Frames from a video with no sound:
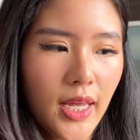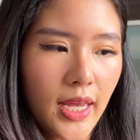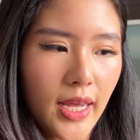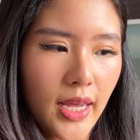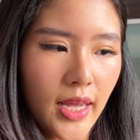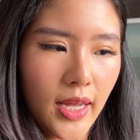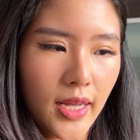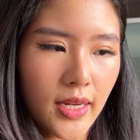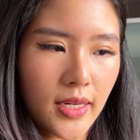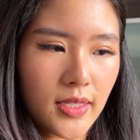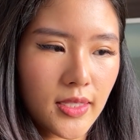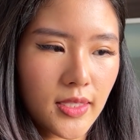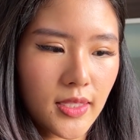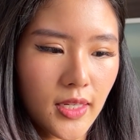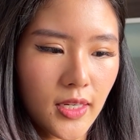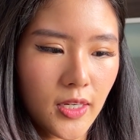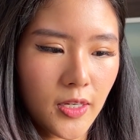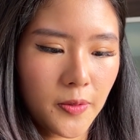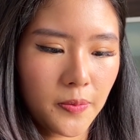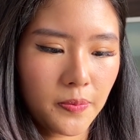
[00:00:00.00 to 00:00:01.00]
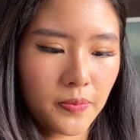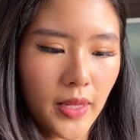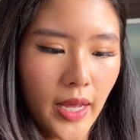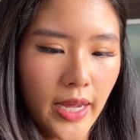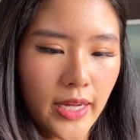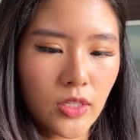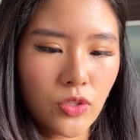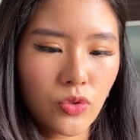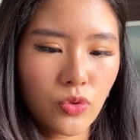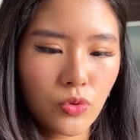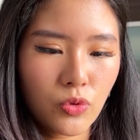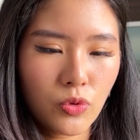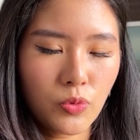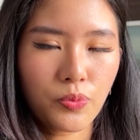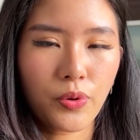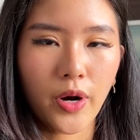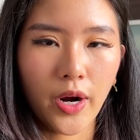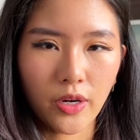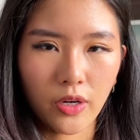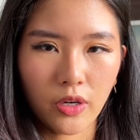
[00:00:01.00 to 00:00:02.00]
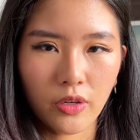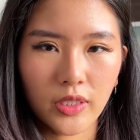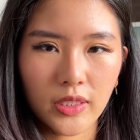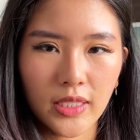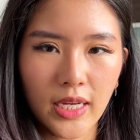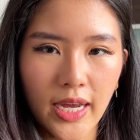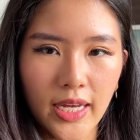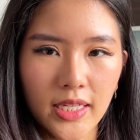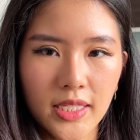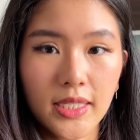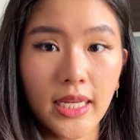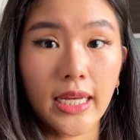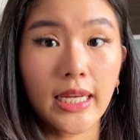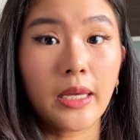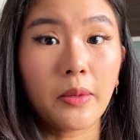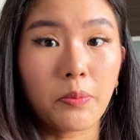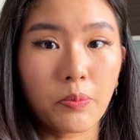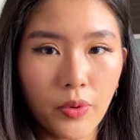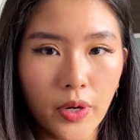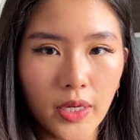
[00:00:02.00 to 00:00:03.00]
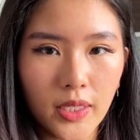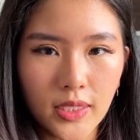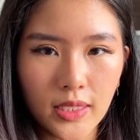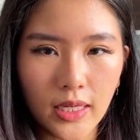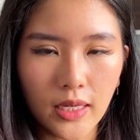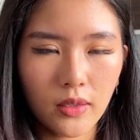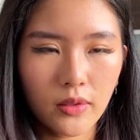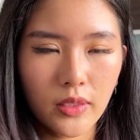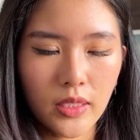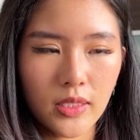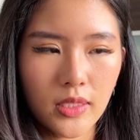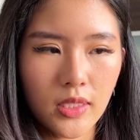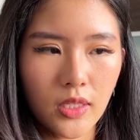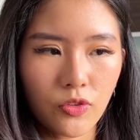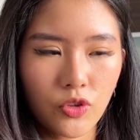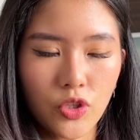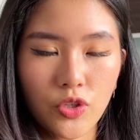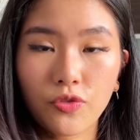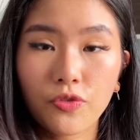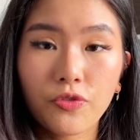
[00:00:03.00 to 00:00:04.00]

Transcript: And I do prioritize taking breaks now instead of just